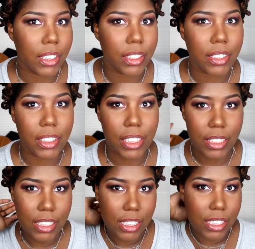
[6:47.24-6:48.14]
Here
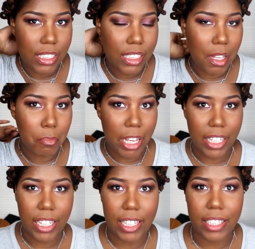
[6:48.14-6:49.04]
is
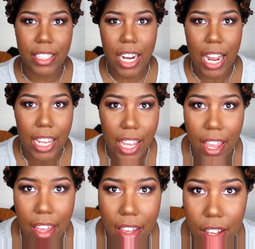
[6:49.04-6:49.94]
my hair. I
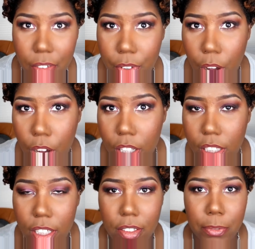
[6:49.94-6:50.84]
have
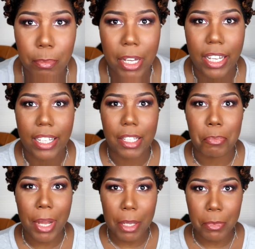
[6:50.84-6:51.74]
all of my
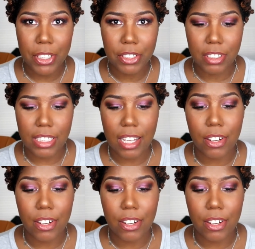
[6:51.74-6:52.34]
pipe cleaners